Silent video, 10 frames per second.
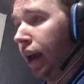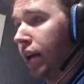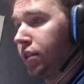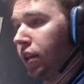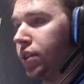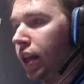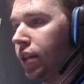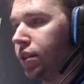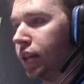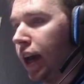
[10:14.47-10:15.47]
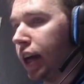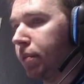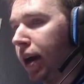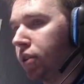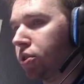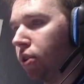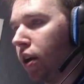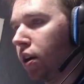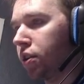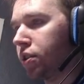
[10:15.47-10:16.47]
As you can see in this attack, my
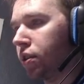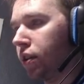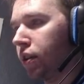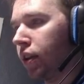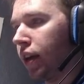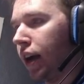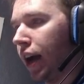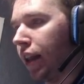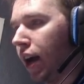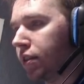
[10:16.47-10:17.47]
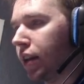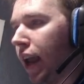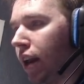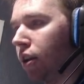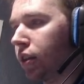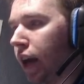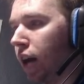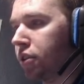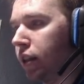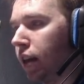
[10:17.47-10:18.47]
destroyers, I lost
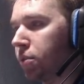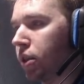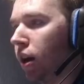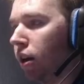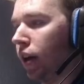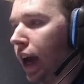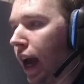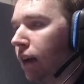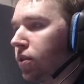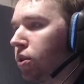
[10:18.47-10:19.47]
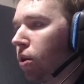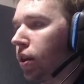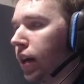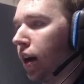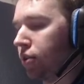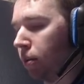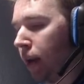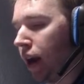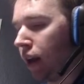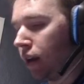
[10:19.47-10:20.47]
800,000 of them. So now all I have is 200,000
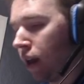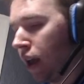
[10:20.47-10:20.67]
remaining.